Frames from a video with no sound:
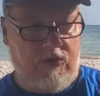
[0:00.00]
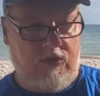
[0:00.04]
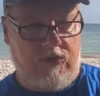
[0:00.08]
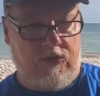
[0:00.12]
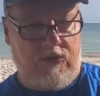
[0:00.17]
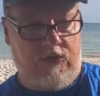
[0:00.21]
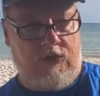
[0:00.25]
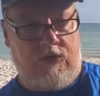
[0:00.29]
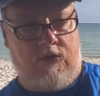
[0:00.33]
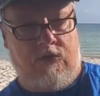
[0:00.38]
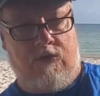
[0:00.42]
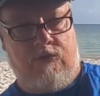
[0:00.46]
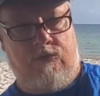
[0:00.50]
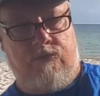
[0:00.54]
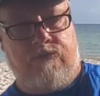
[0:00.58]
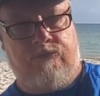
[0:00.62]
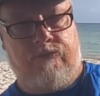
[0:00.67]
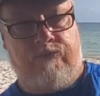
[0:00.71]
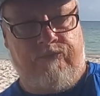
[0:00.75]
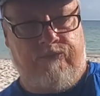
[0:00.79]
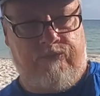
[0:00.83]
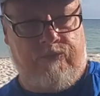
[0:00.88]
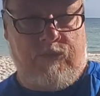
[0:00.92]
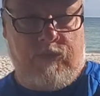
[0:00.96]
You know?
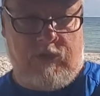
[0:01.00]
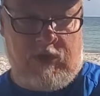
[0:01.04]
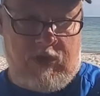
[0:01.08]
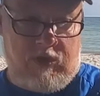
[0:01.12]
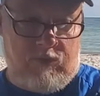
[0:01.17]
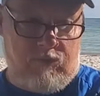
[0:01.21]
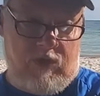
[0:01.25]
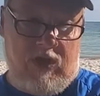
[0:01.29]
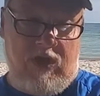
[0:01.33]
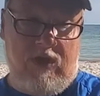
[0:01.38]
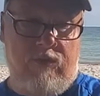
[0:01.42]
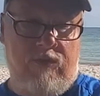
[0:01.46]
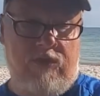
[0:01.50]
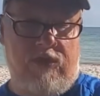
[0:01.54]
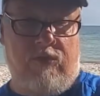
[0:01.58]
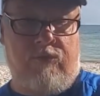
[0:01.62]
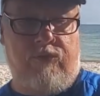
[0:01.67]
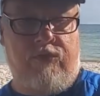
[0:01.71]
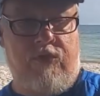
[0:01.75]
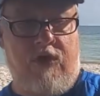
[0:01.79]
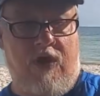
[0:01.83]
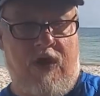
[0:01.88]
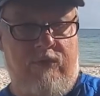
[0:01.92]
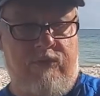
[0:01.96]
And maybe a
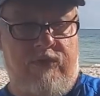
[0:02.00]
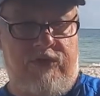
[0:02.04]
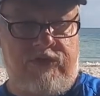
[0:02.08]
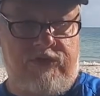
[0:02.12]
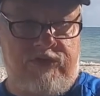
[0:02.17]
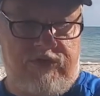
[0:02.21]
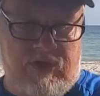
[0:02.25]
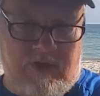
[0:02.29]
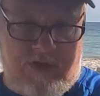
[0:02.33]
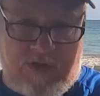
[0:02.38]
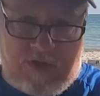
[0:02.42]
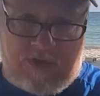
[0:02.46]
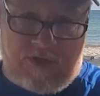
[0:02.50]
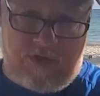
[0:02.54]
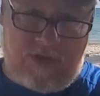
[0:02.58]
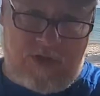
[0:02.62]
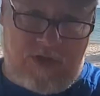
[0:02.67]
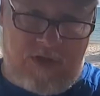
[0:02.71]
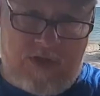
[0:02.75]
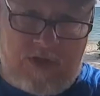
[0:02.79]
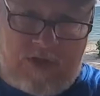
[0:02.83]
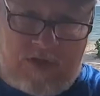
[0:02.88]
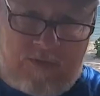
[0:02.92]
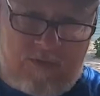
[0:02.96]
promise that in
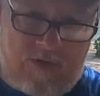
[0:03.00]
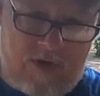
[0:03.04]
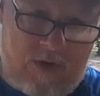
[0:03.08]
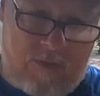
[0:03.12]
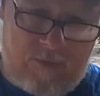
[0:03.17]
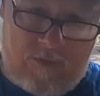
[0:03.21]
the end, no